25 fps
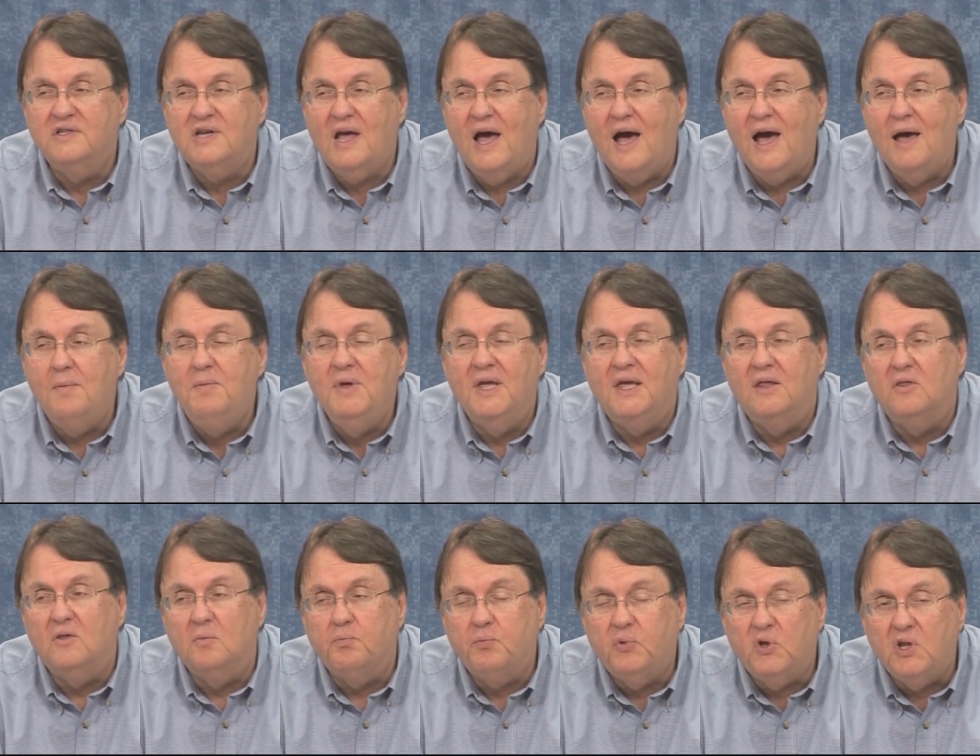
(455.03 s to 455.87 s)

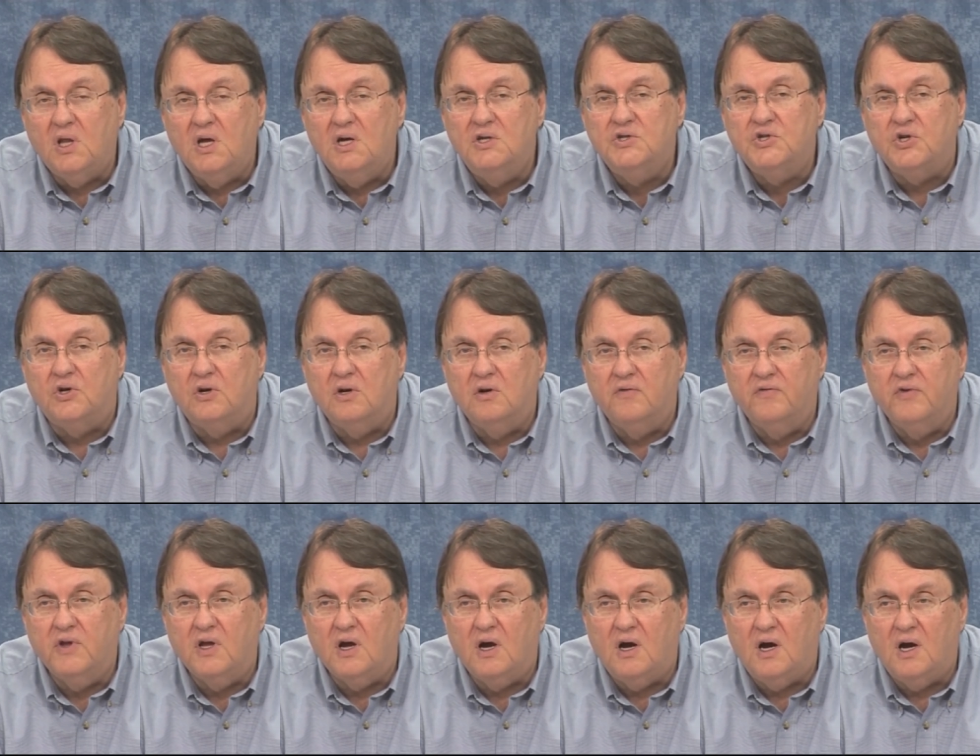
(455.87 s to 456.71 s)
timing and the pleasure
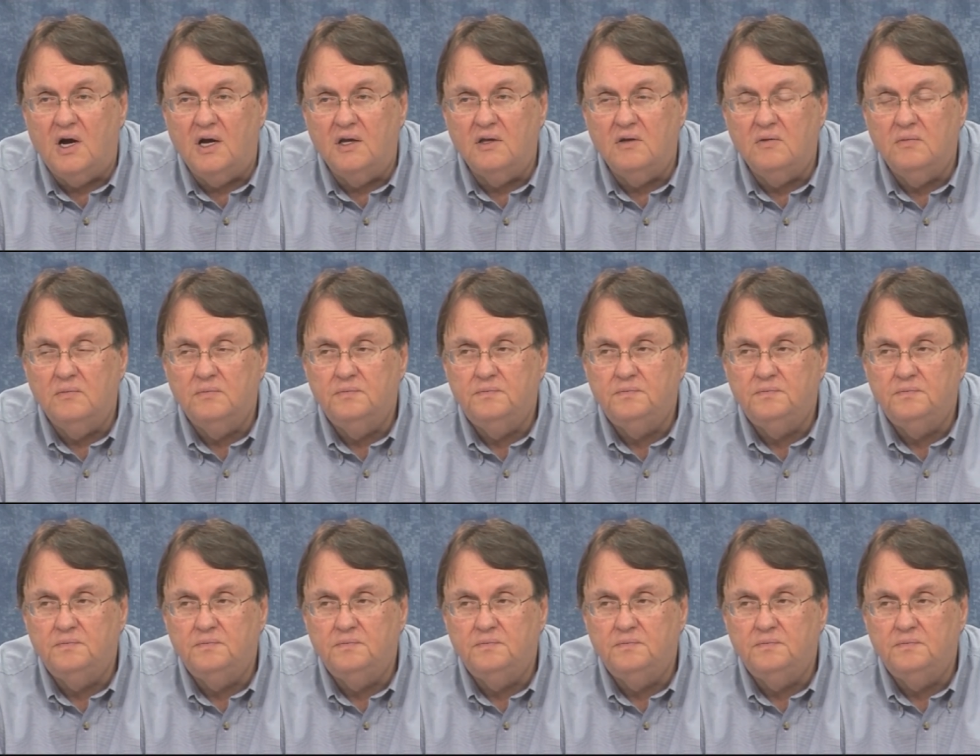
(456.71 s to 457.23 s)
of God.